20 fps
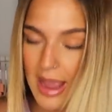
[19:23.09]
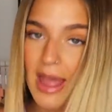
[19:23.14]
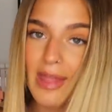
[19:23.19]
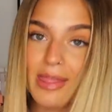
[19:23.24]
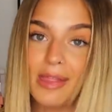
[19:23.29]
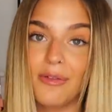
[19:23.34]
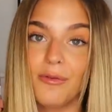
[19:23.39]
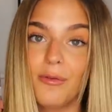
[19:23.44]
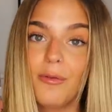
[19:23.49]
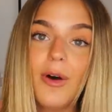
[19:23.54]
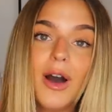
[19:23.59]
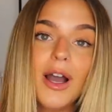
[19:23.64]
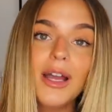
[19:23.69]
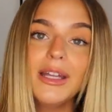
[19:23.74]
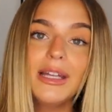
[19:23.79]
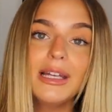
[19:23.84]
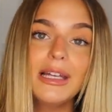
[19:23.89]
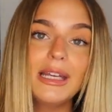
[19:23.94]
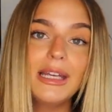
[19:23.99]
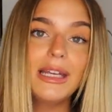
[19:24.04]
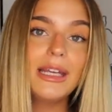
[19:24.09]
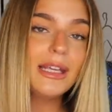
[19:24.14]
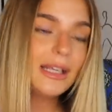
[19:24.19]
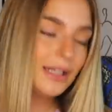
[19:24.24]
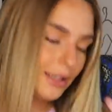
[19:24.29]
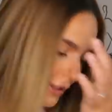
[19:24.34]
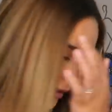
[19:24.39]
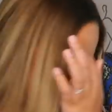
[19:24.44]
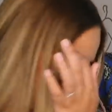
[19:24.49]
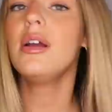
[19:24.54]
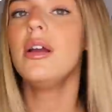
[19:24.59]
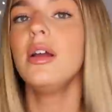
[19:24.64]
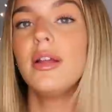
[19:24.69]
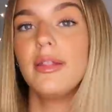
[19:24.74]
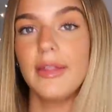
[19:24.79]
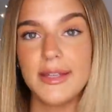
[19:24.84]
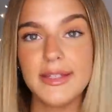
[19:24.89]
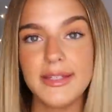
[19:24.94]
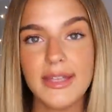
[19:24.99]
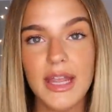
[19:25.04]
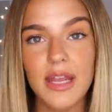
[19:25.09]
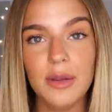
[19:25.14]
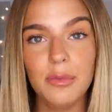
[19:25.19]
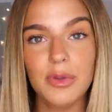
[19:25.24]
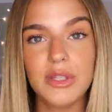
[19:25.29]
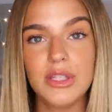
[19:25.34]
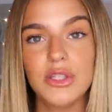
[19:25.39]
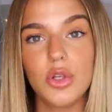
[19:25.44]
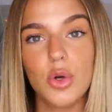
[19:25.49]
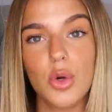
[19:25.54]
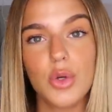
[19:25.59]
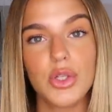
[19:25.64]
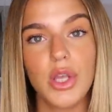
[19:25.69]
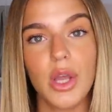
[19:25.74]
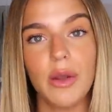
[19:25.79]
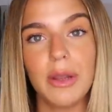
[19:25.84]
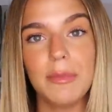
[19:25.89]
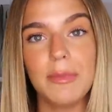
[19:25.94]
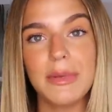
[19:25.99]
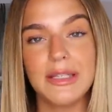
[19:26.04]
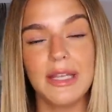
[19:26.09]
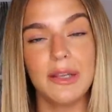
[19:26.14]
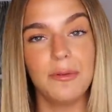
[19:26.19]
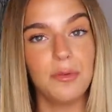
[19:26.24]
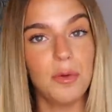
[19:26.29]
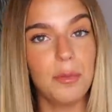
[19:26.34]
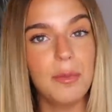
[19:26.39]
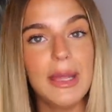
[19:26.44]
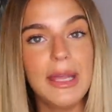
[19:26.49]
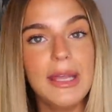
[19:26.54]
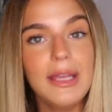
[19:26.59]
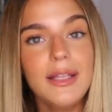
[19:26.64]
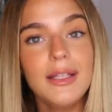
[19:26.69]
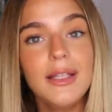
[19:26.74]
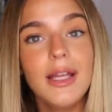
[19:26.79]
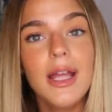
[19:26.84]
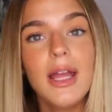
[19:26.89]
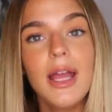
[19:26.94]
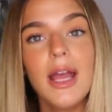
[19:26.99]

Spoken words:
And then finally, the same with socks going missing for me.